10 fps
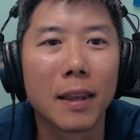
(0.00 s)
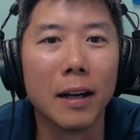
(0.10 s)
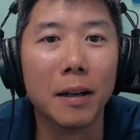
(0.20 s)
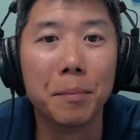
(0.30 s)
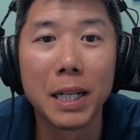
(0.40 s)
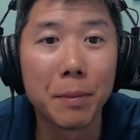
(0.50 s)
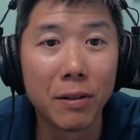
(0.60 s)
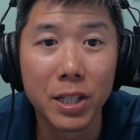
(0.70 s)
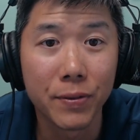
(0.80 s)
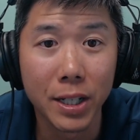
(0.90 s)
Uh, many of my
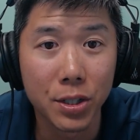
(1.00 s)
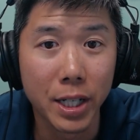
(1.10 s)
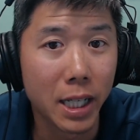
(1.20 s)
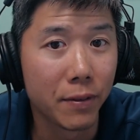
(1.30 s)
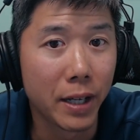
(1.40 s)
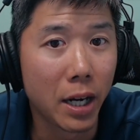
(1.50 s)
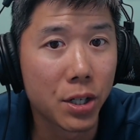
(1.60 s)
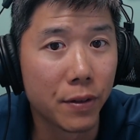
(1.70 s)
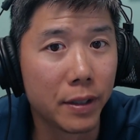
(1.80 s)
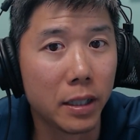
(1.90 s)
rich friends are taking
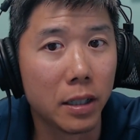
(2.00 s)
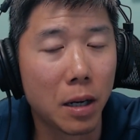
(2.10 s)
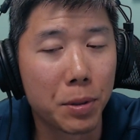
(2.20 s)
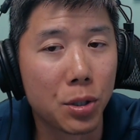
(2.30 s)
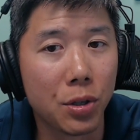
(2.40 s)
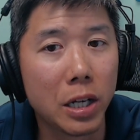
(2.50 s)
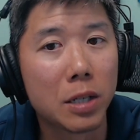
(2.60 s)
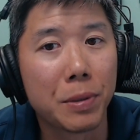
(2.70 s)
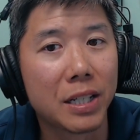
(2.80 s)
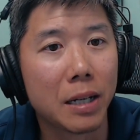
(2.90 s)
advantage of the
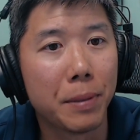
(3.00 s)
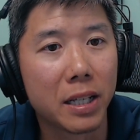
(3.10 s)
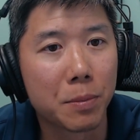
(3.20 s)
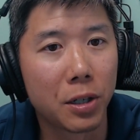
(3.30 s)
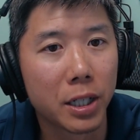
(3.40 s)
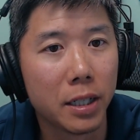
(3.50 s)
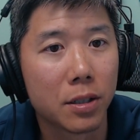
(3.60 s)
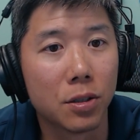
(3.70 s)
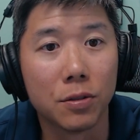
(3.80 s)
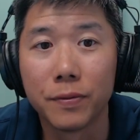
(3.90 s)
opportunities presented by this market,
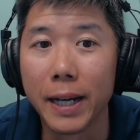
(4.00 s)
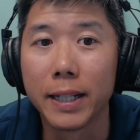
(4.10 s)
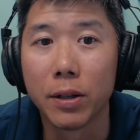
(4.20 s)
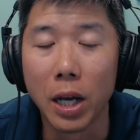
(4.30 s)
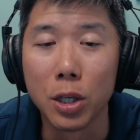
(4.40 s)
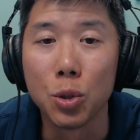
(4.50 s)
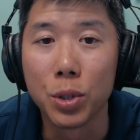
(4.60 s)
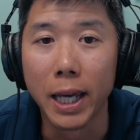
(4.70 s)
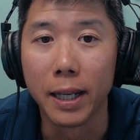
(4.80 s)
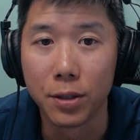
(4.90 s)
so find out how you
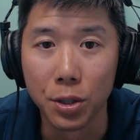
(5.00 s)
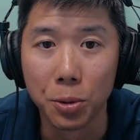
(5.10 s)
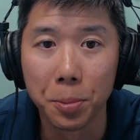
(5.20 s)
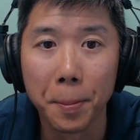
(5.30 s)
can too.